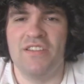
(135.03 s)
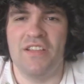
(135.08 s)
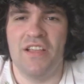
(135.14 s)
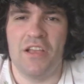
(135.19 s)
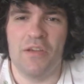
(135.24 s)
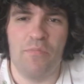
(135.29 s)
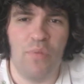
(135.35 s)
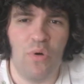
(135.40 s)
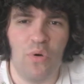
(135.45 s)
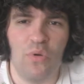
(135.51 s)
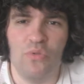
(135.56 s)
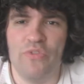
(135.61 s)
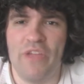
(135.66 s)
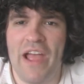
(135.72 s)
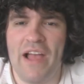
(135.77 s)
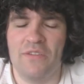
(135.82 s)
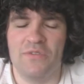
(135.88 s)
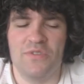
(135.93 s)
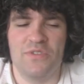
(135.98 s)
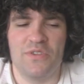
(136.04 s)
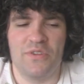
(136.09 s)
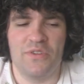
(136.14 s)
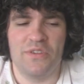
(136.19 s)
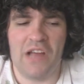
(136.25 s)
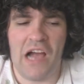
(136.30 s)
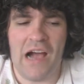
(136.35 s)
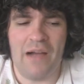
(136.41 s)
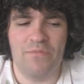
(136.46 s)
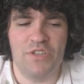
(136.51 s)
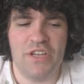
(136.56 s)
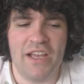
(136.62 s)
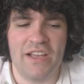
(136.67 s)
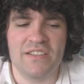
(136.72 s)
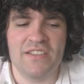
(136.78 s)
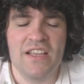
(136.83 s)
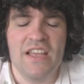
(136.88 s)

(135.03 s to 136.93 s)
like pull down certain objects